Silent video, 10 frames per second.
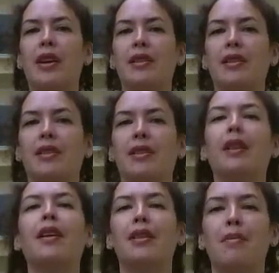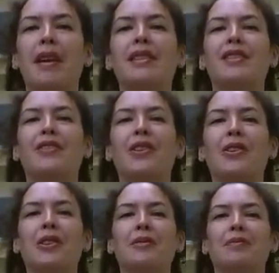to eat. The best of
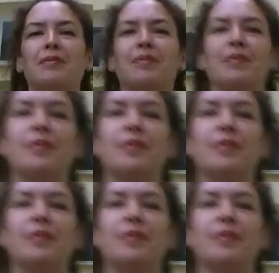luck.